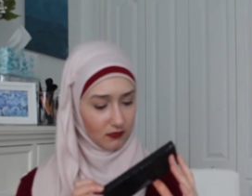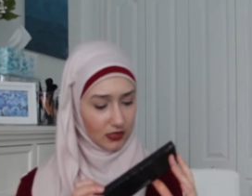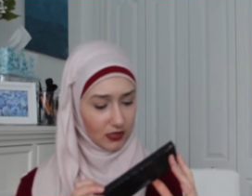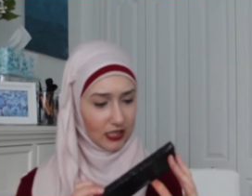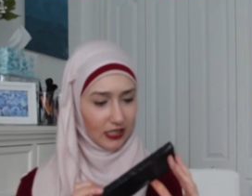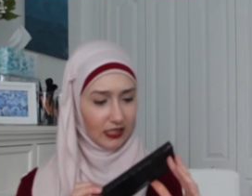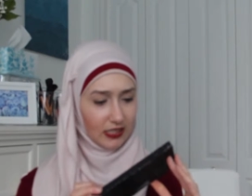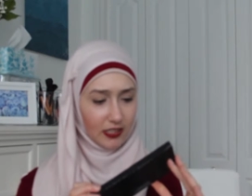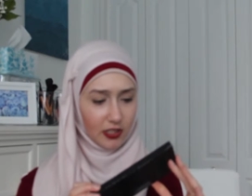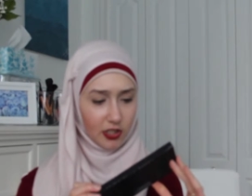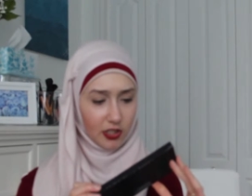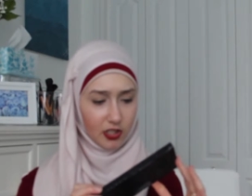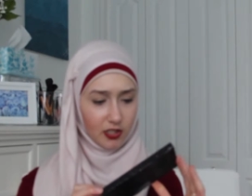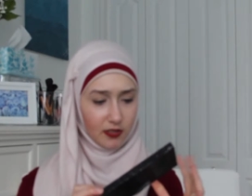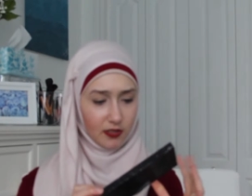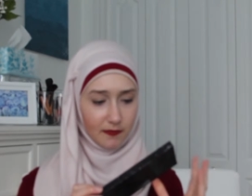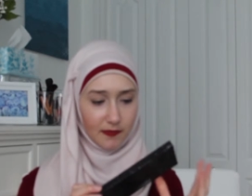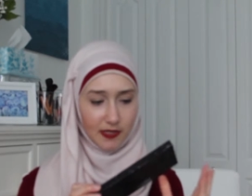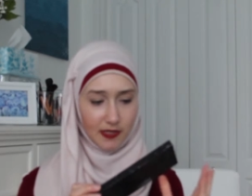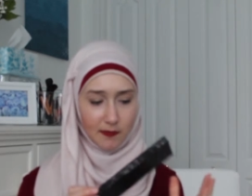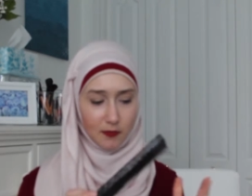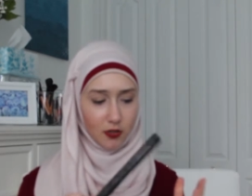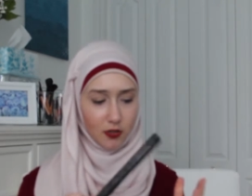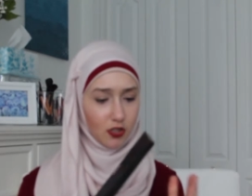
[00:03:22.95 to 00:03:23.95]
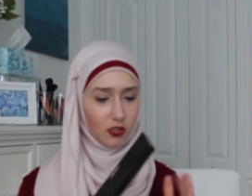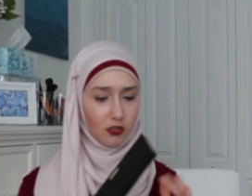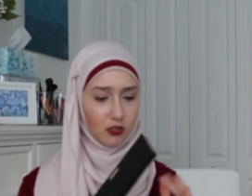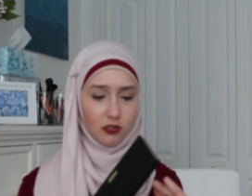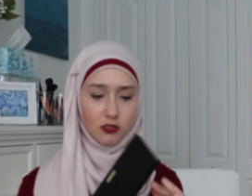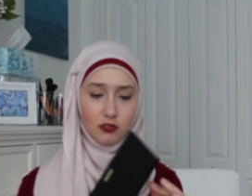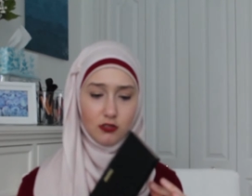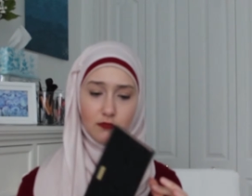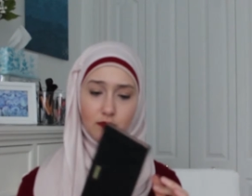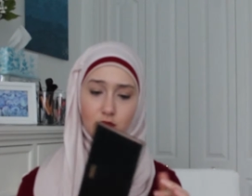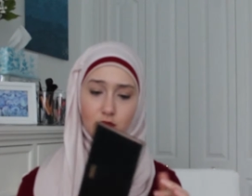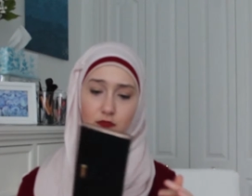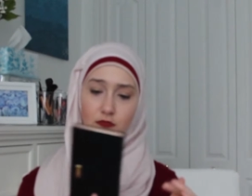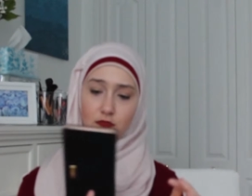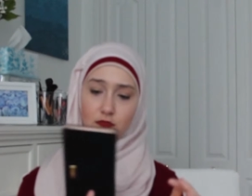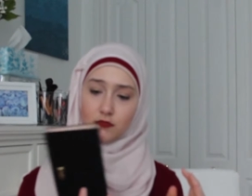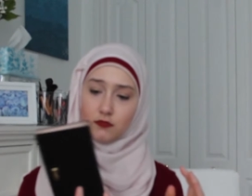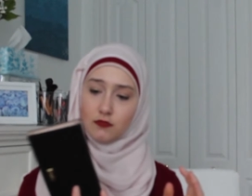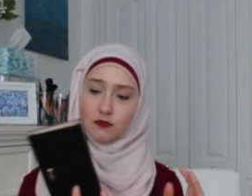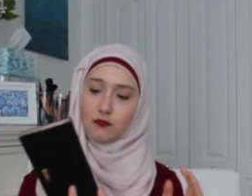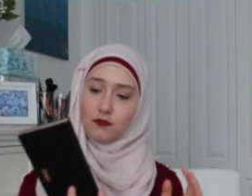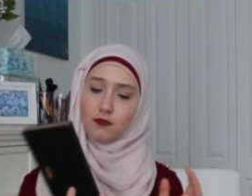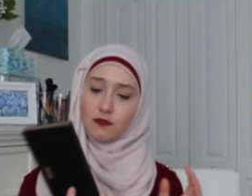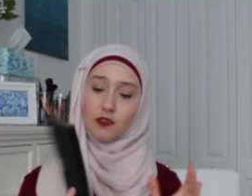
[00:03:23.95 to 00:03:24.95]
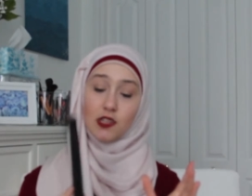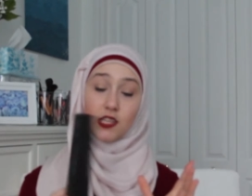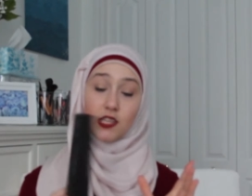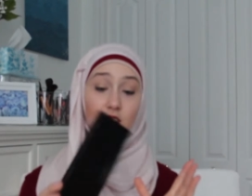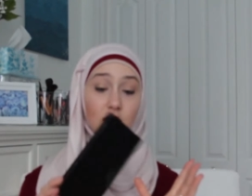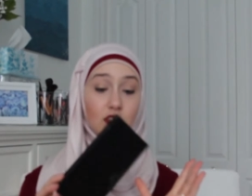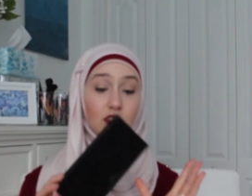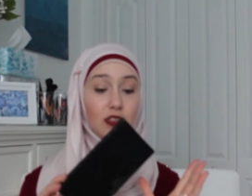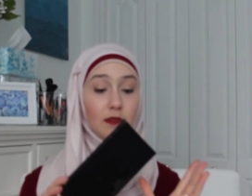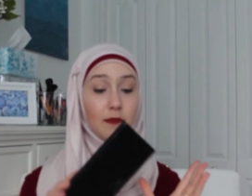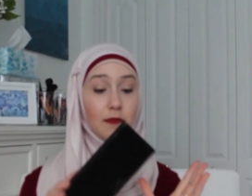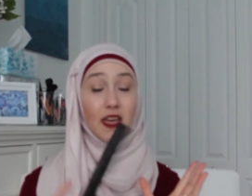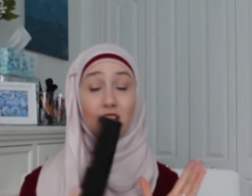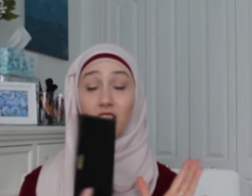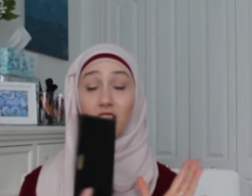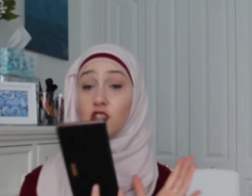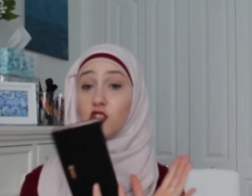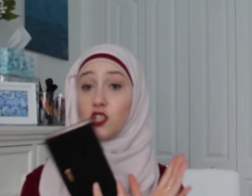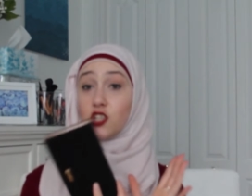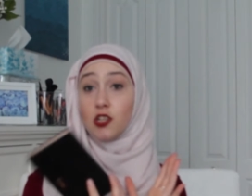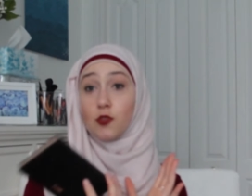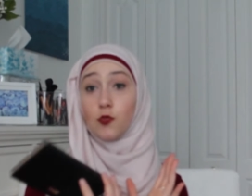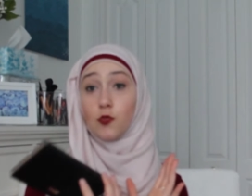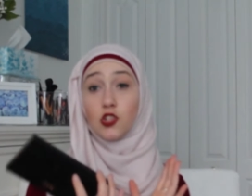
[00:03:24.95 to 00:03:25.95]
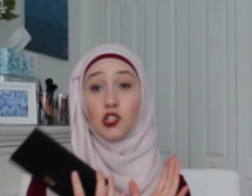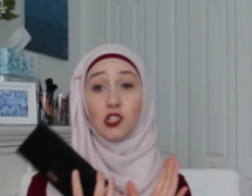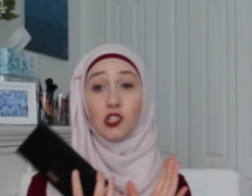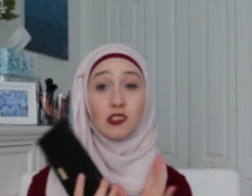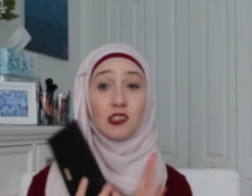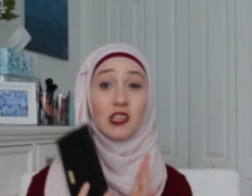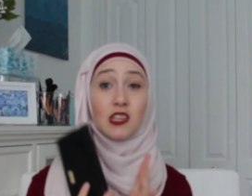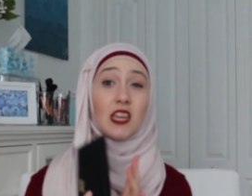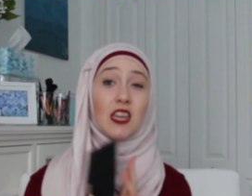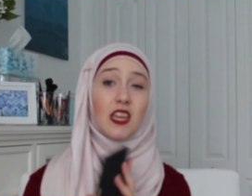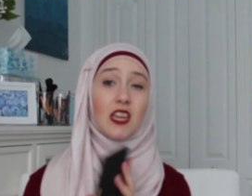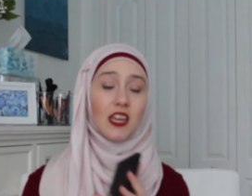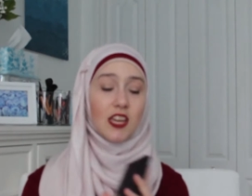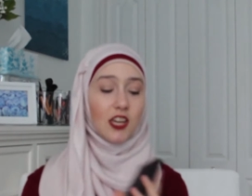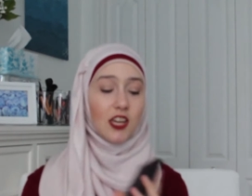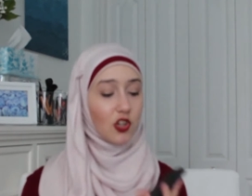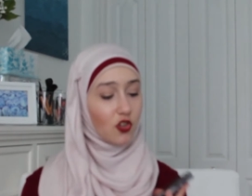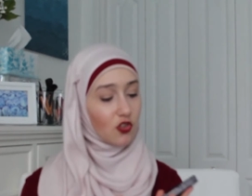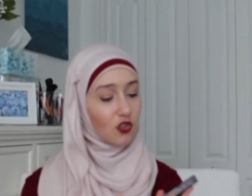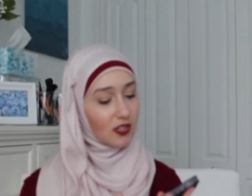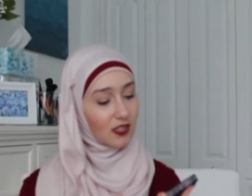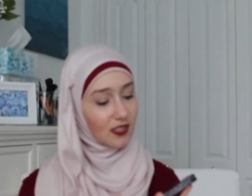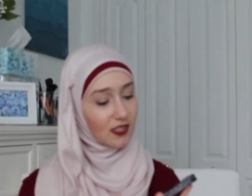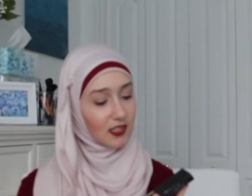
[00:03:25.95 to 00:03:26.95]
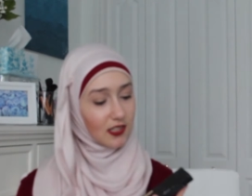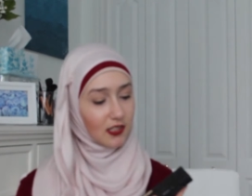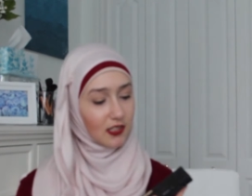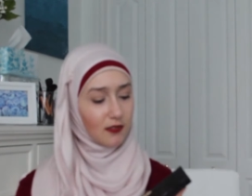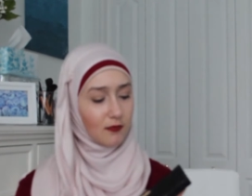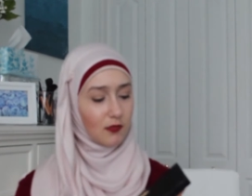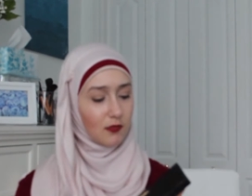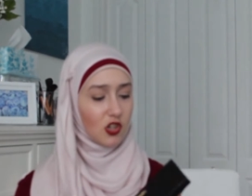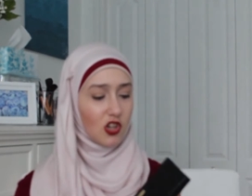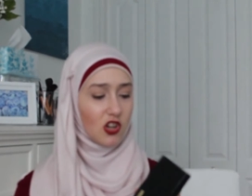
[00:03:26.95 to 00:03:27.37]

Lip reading: glitter sparkle things on the packaging, which is interesting.